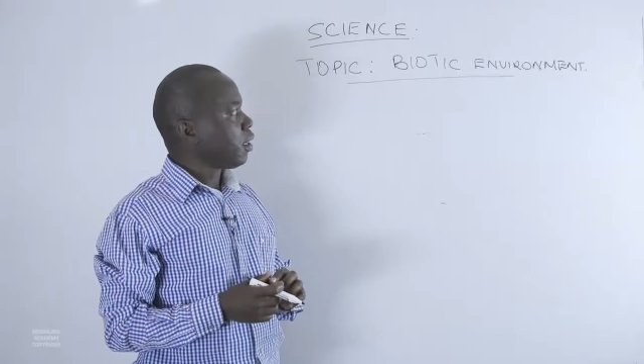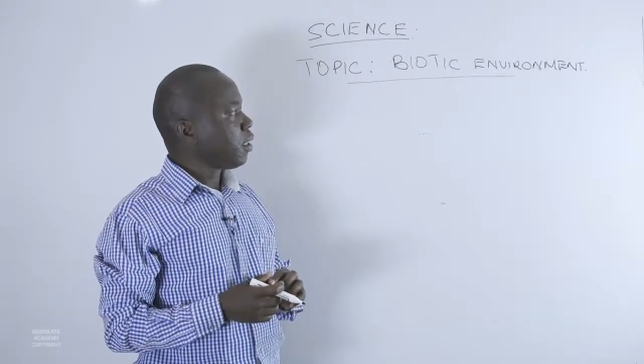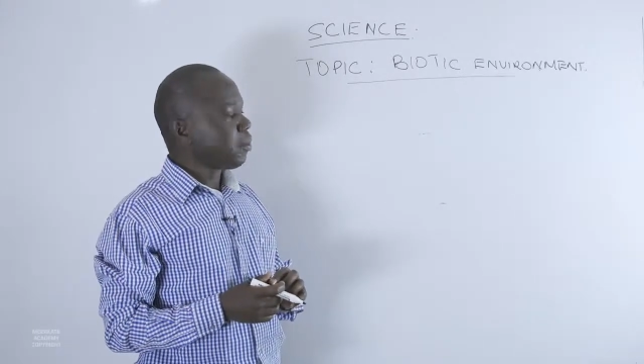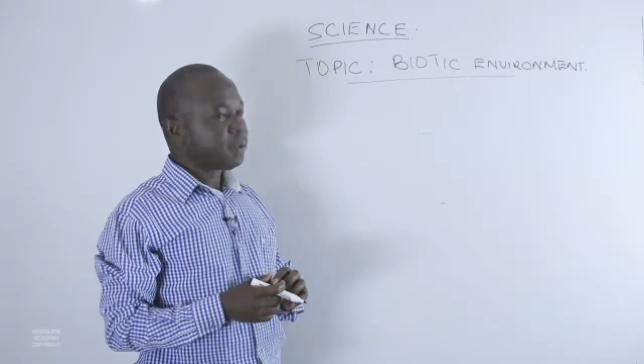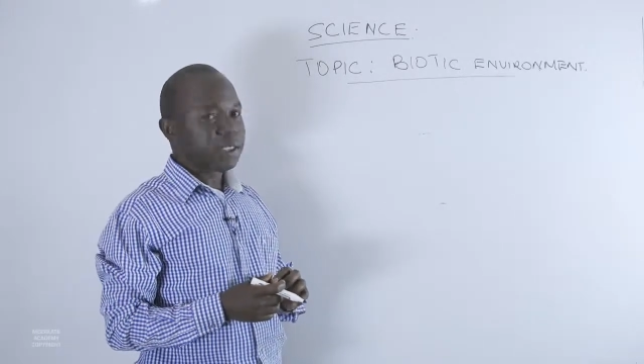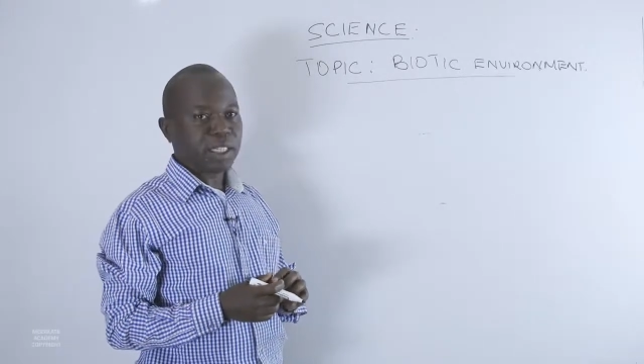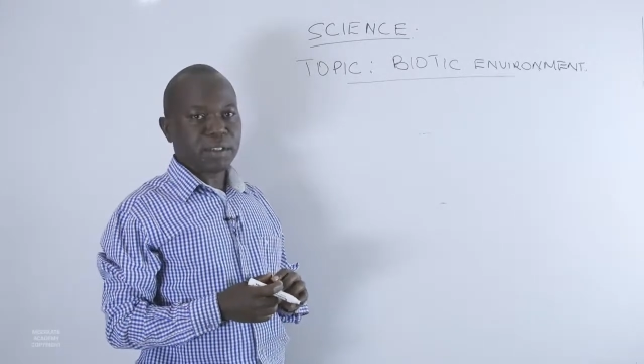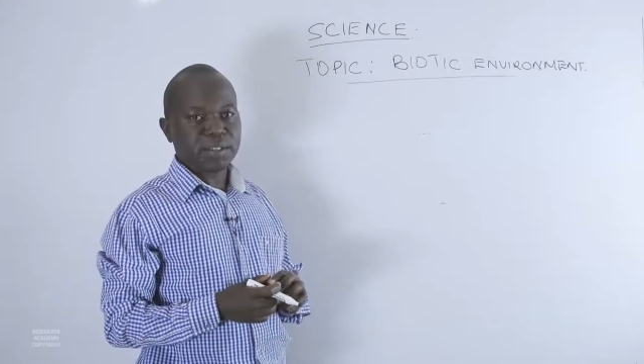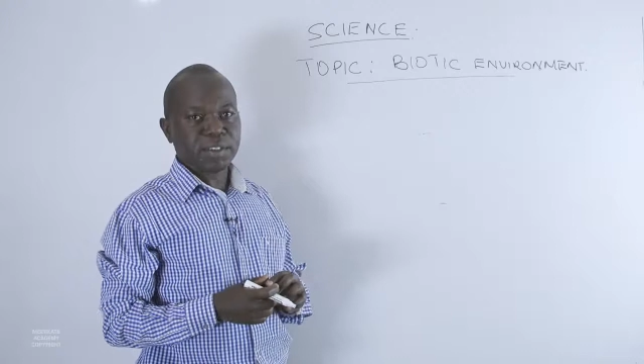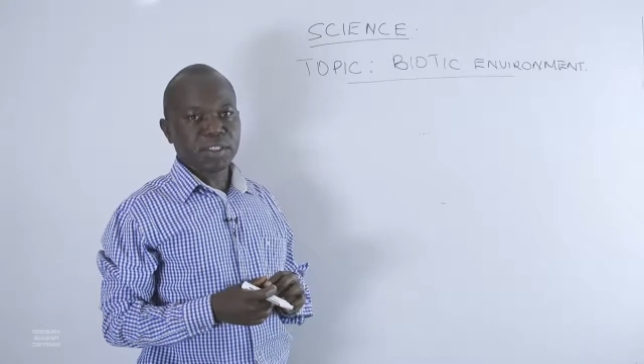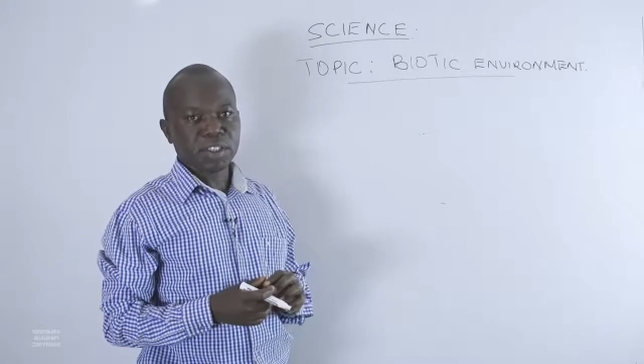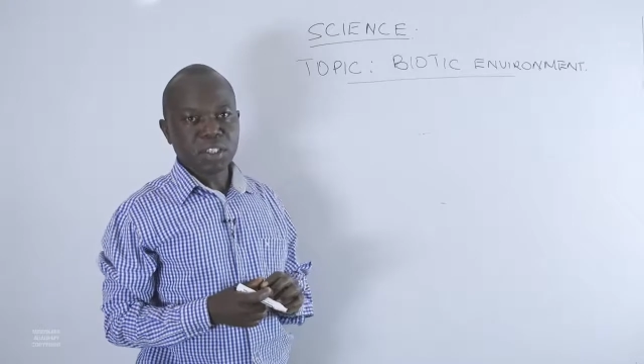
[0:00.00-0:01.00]

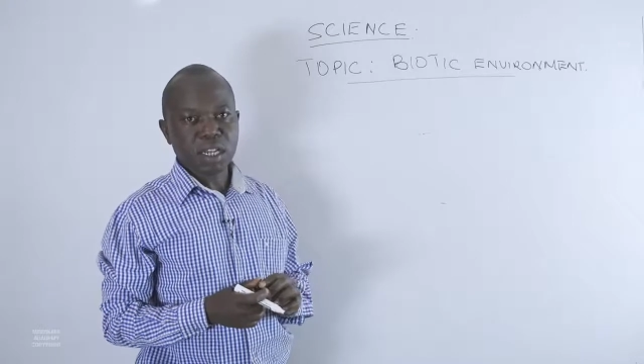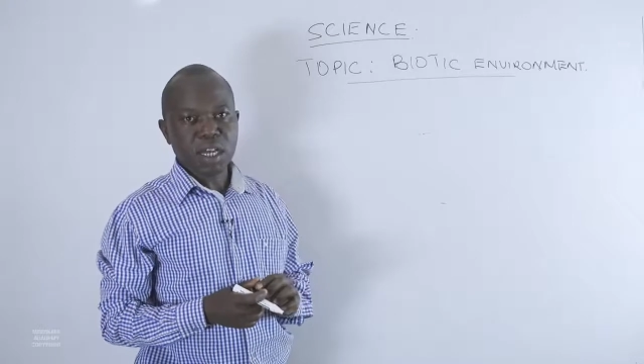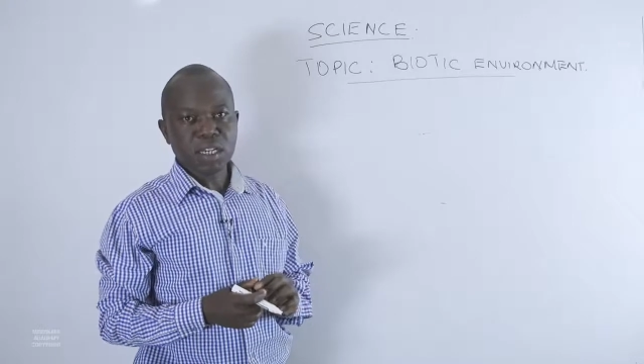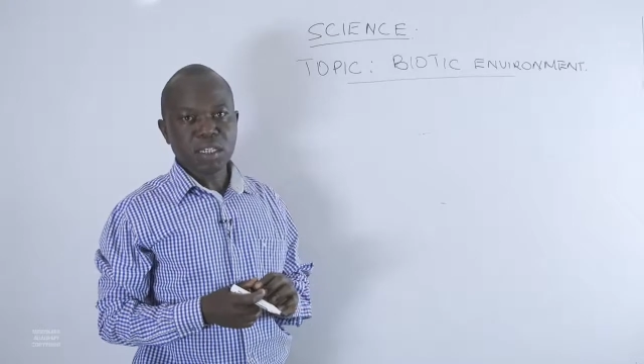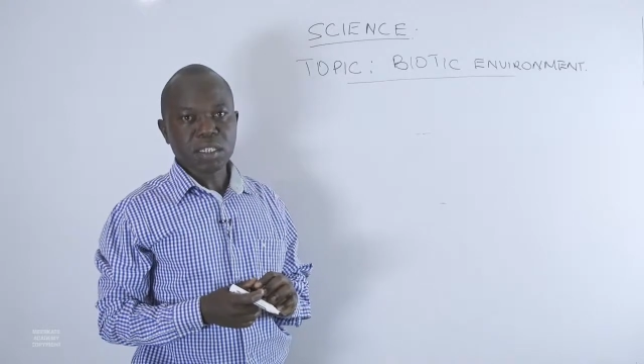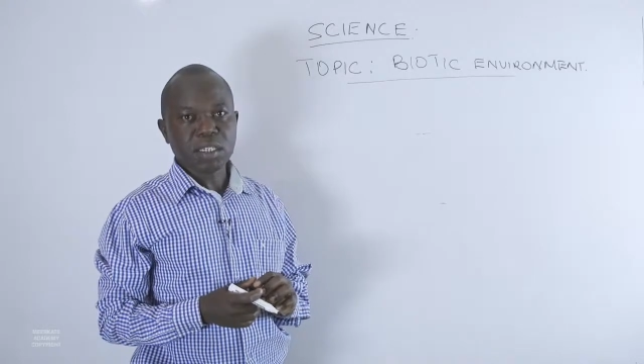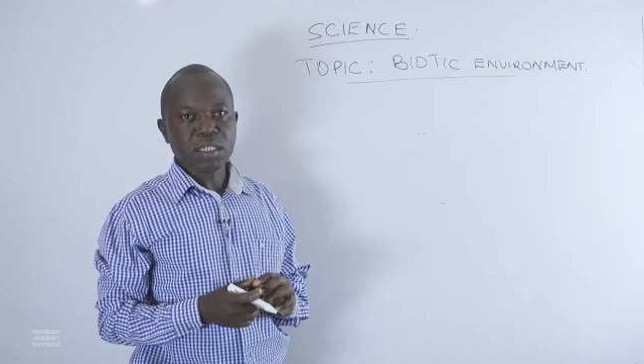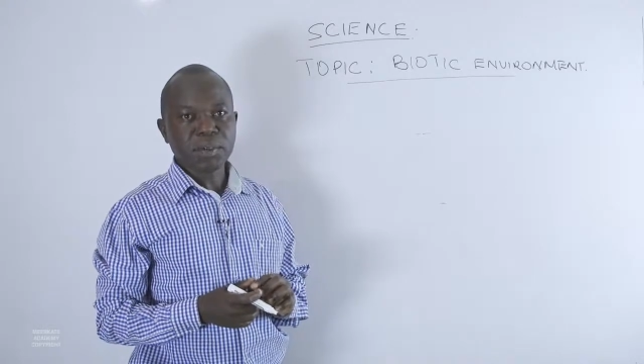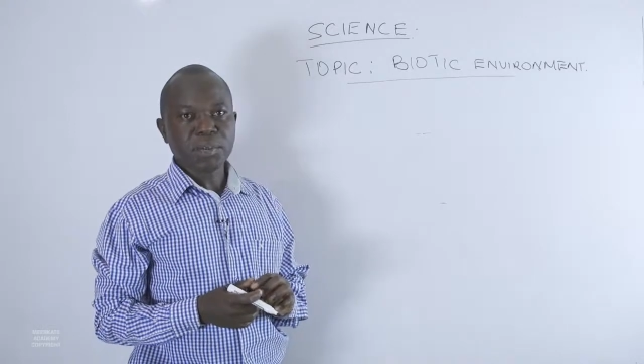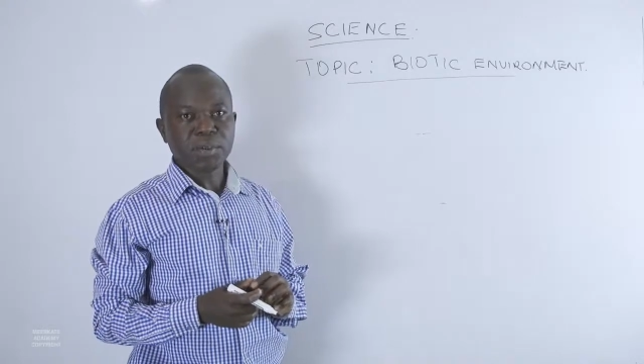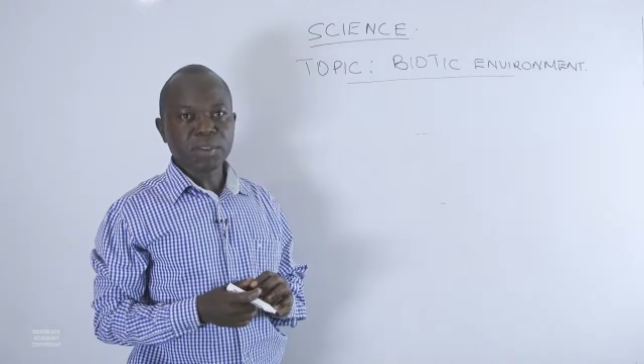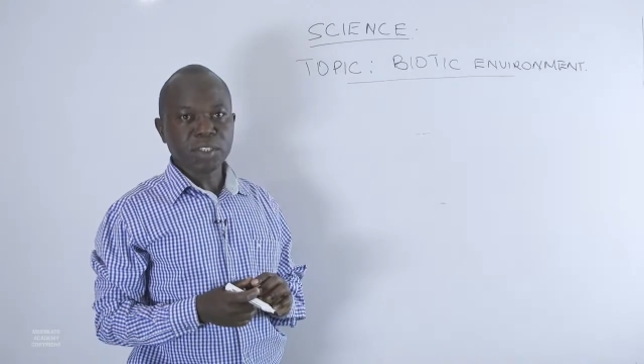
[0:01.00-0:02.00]
themselves, and in the
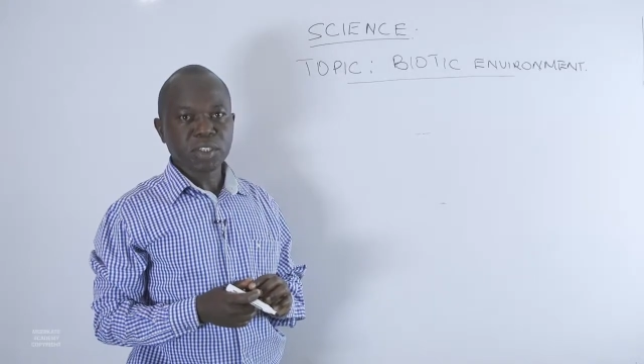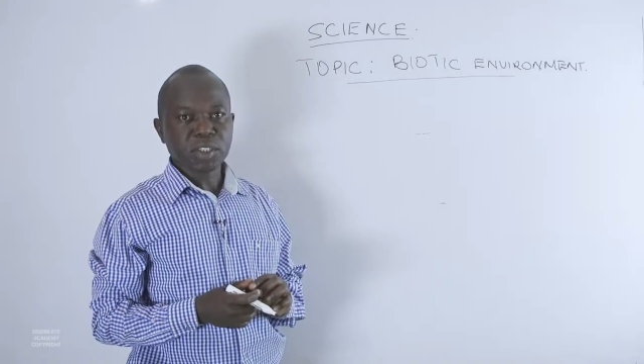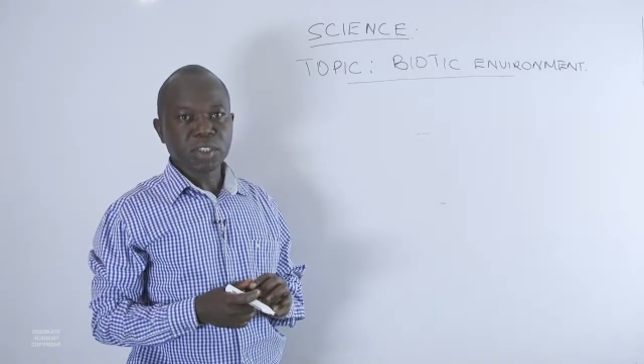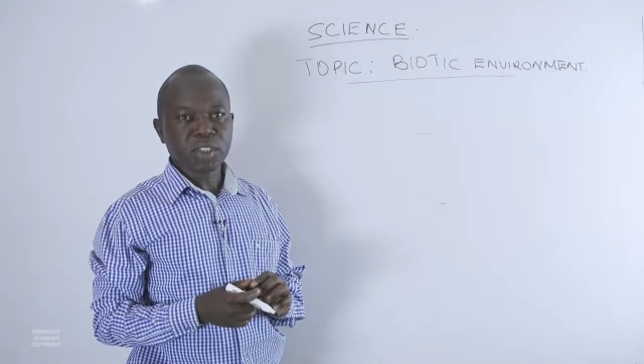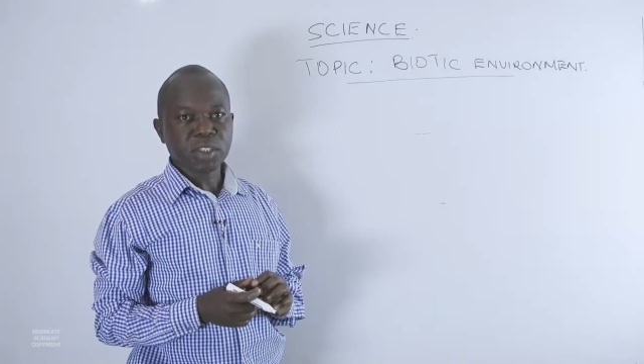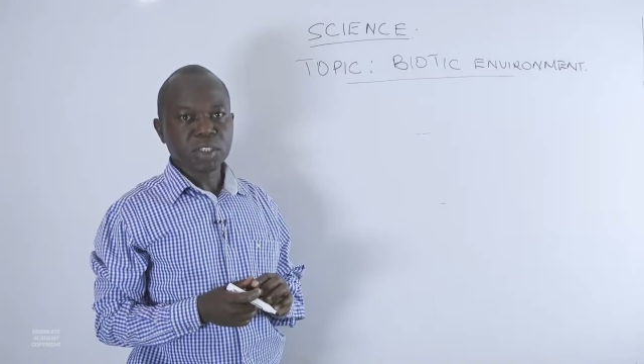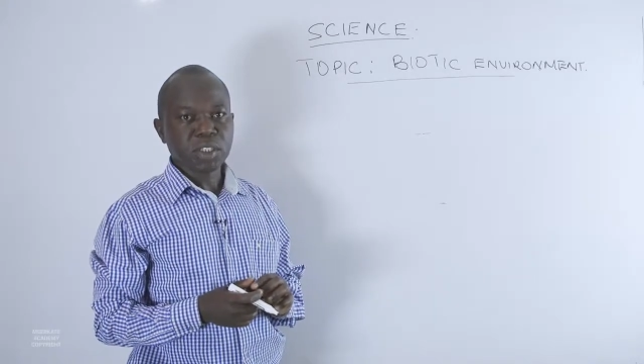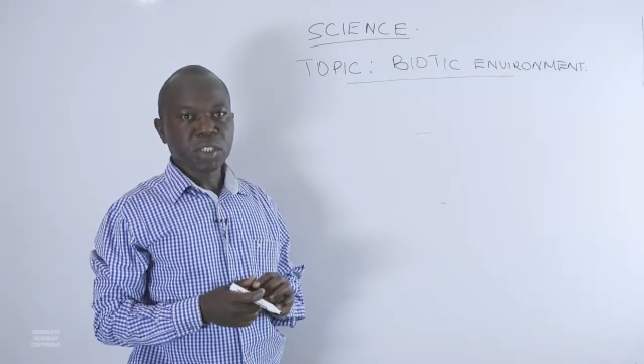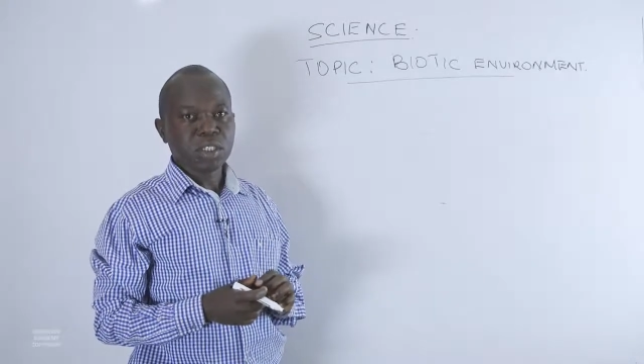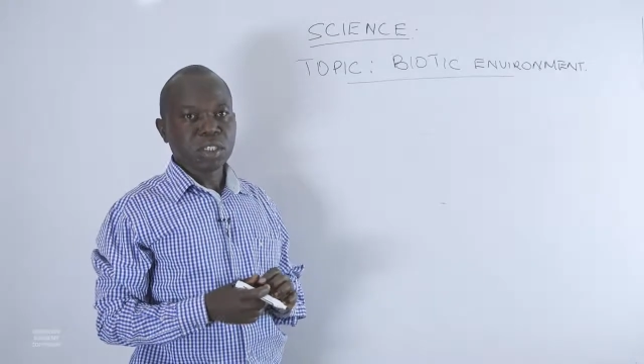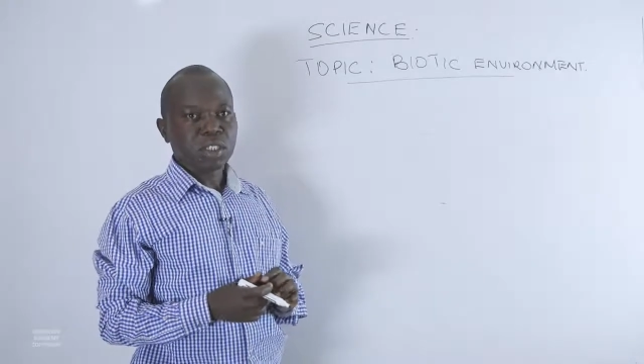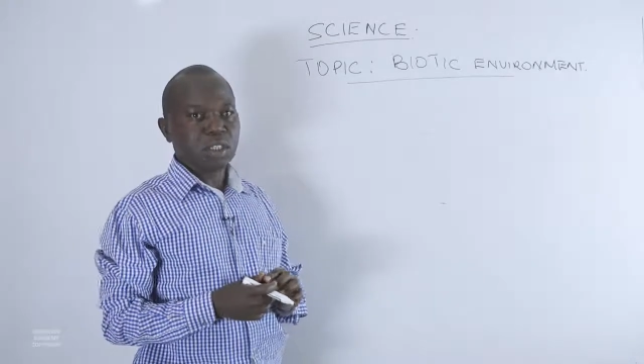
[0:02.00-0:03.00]
process
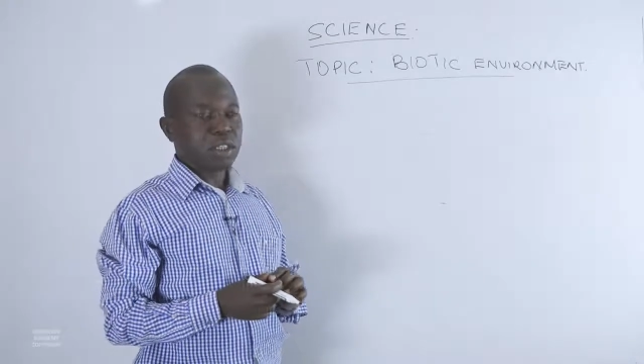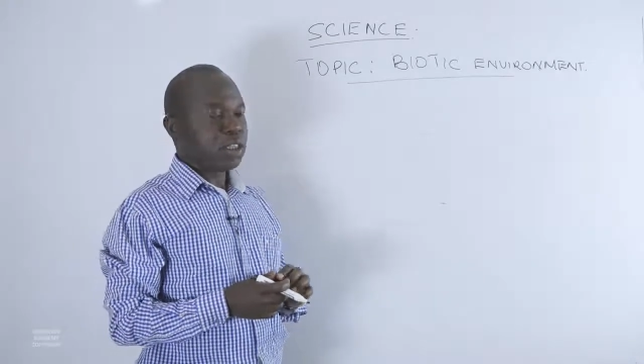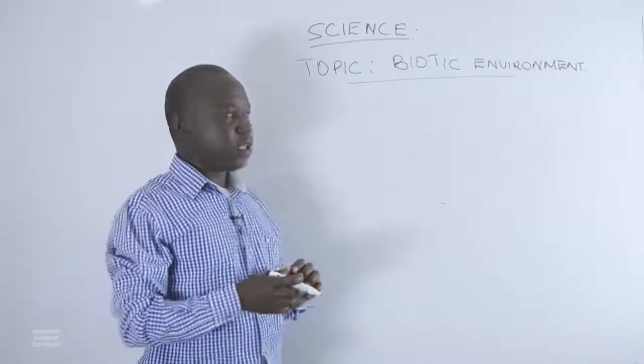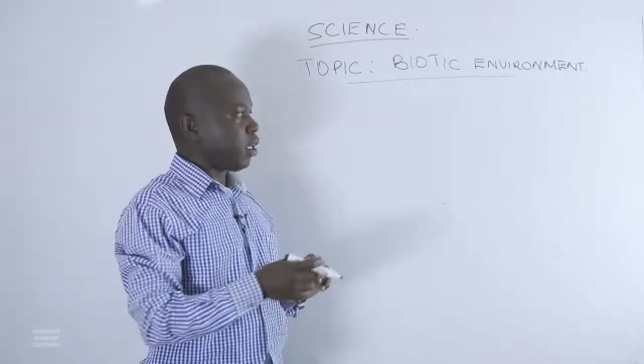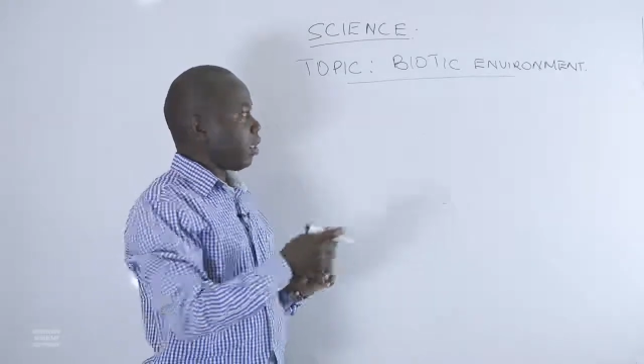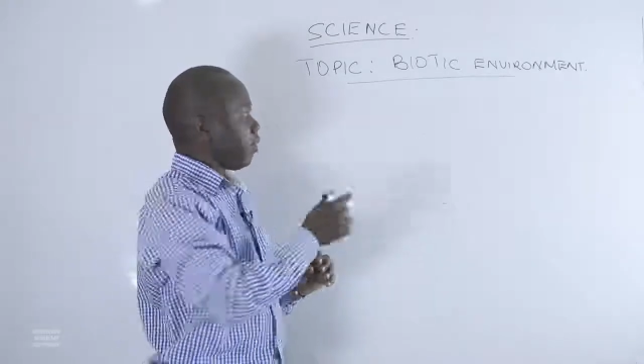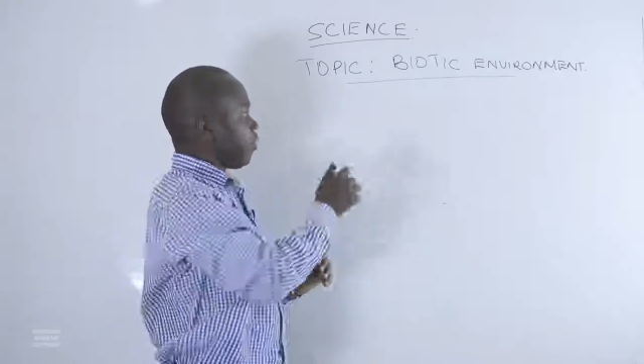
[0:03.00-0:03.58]
they